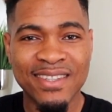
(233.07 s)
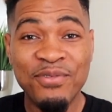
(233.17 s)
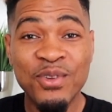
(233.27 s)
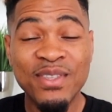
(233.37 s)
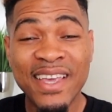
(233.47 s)

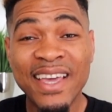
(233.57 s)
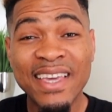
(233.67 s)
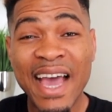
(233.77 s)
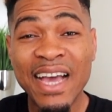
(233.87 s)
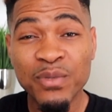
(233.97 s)
If you take
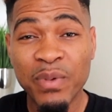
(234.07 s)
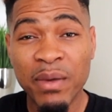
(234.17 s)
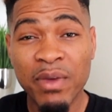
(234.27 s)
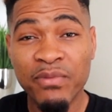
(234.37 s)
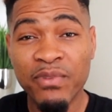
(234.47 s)
cash
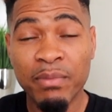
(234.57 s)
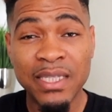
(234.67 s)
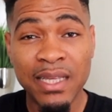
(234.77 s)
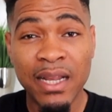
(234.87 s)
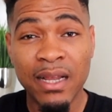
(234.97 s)
payment from
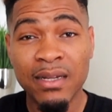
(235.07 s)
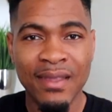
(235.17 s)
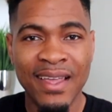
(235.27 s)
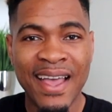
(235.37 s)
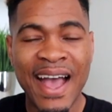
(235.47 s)
a tenant,
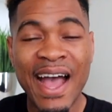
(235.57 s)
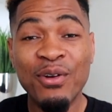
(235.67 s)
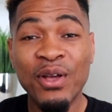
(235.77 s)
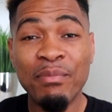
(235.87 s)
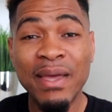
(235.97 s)
I
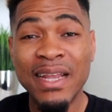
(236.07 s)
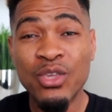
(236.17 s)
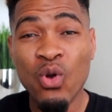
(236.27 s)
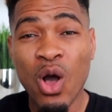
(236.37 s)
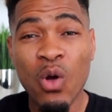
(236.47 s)
recommend that
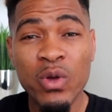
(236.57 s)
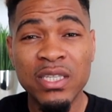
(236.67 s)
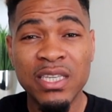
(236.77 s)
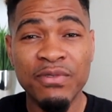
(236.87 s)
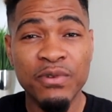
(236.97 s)
you
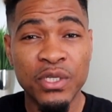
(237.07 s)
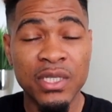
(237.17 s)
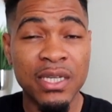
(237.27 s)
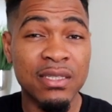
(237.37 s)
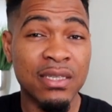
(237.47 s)
always give
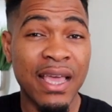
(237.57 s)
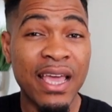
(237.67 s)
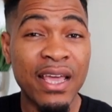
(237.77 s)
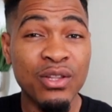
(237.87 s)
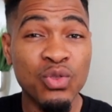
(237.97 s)
receipts
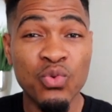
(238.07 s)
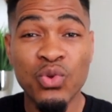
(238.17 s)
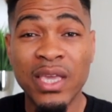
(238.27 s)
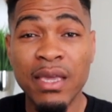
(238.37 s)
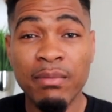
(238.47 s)
and
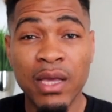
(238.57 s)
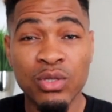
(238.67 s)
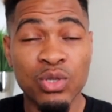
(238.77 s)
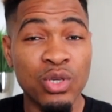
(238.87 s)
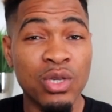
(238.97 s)
through email,
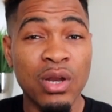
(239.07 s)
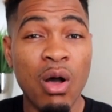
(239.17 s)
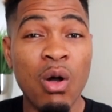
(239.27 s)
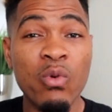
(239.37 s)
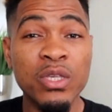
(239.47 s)
so you could
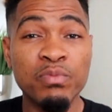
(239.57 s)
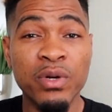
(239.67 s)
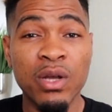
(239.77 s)
always bring